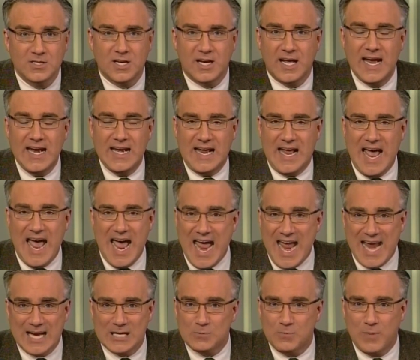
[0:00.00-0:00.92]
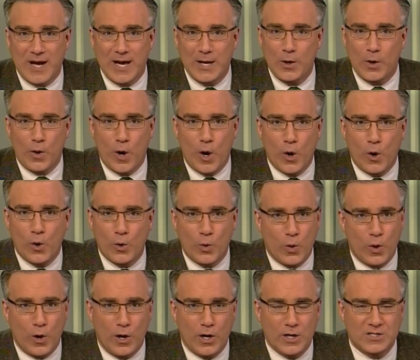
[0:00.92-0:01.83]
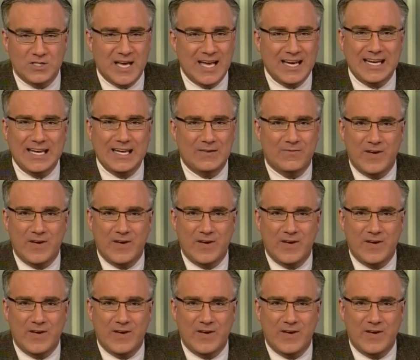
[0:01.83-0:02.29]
Tonight, hanged by your own words and